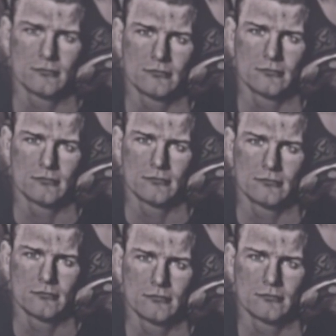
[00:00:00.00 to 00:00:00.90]

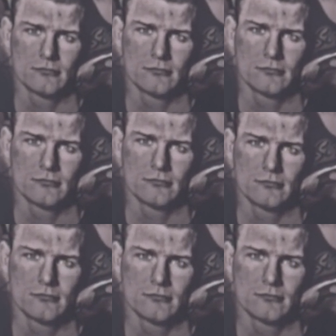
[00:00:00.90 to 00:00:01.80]

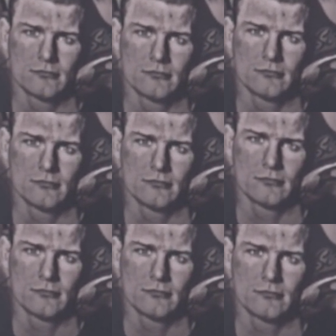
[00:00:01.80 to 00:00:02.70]

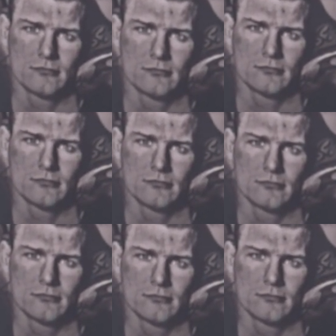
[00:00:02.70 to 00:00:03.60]

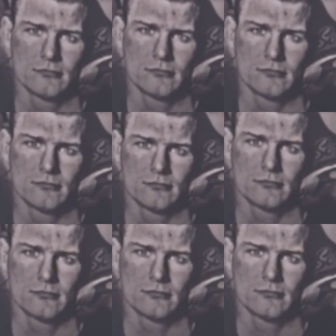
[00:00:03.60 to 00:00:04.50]

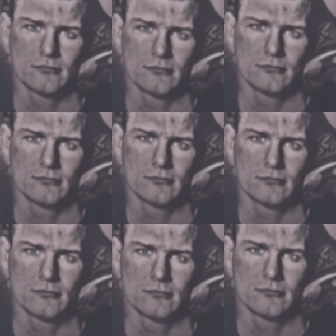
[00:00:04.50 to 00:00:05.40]

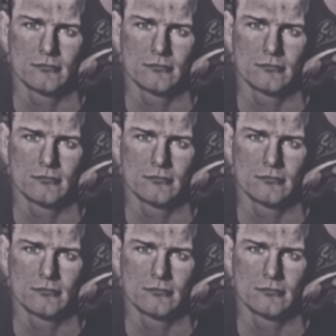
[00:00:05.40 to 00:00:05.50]
This person isn't speaking.